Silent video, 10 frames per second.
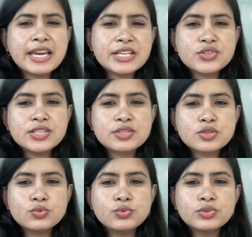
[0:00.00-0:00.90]
kgs
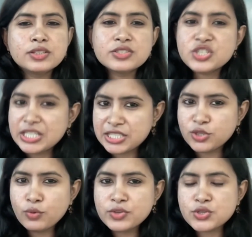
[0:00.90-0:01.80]
to the
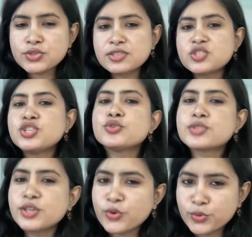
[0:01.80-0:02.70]
GTO which is the
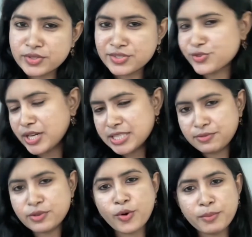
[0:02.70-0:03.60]
geosynchronous
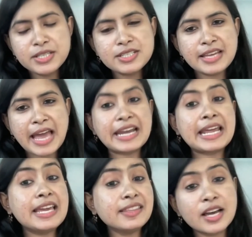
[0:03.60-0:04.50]
transfer orbit and
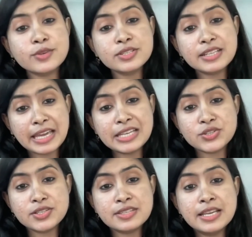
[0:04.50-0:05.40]
8000
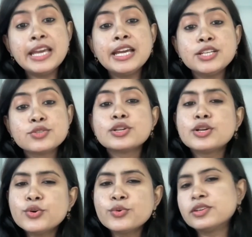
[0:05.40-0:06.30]
kgs into the
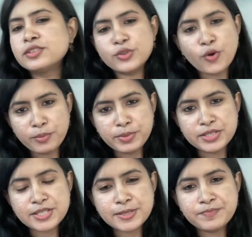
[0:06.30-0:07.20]
low earth
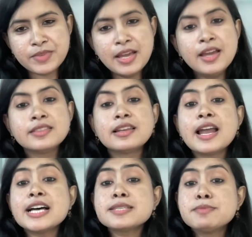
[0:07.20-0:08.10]
orbit. The
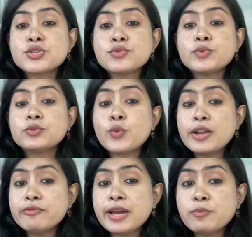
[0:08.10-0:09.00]
last mission with
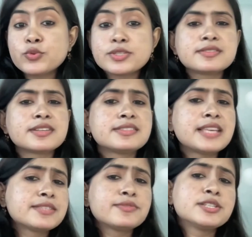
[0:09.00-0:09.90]
OneWeb was a
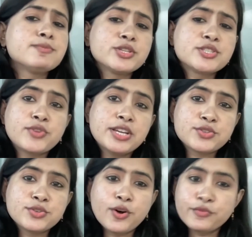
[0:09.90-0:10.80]
successful
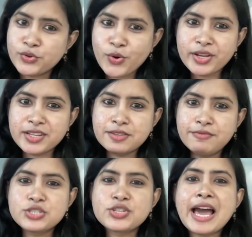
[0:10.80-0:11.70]
demonstration of the rocket
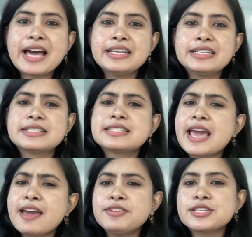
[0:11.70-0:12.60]
which carried its
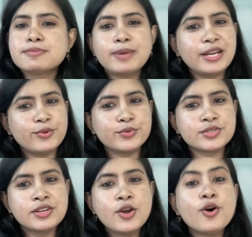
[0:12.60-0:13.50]
heaviest payload
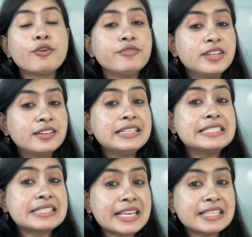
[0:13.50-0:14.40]
of nearly
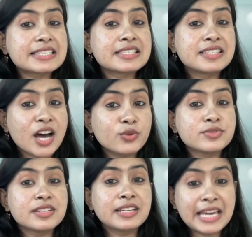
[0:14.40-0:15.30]

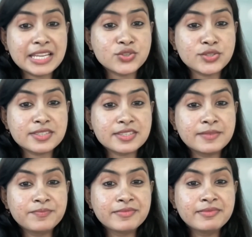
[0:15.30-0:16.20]
6000 kgs.
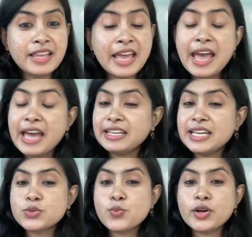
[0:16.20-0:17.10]
And
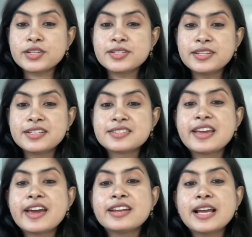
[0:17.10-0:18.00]
guess what? It is
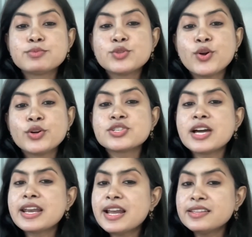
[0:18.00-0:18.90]
gearing up to launch
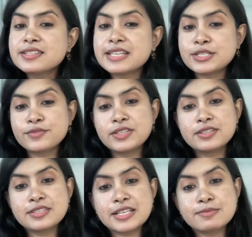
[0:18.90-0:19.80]
another set of
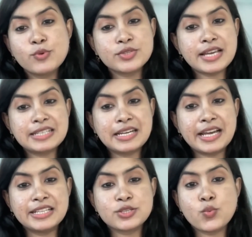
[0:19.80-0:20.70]
36 more
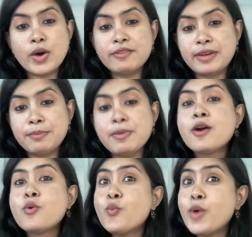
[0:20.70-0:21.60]
satellites on OneWeb
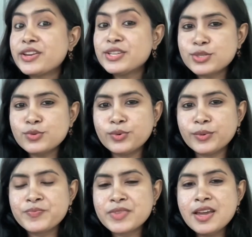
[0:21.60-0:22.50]
very
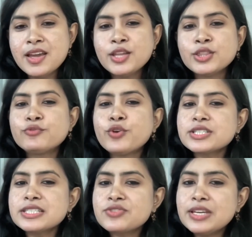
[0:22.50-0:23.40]
soon. The
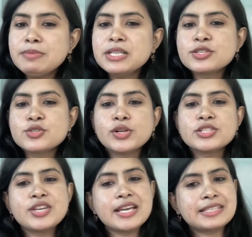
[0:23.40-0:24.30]
43 meter tall
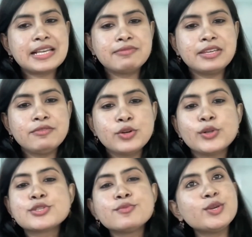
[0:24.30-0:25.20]
GSLV will
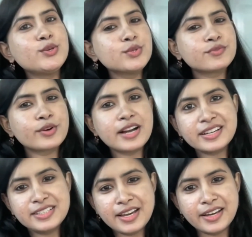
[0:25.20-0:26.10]
also be used for
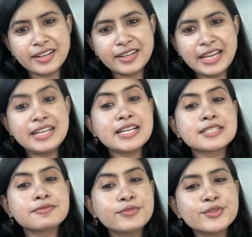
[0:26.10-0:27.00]
Gaganyaan,
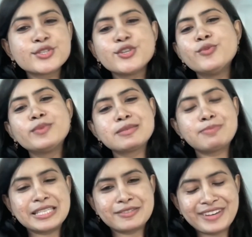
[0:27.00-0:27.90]
India's first human
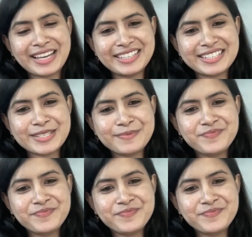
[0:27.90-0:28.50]
space flight.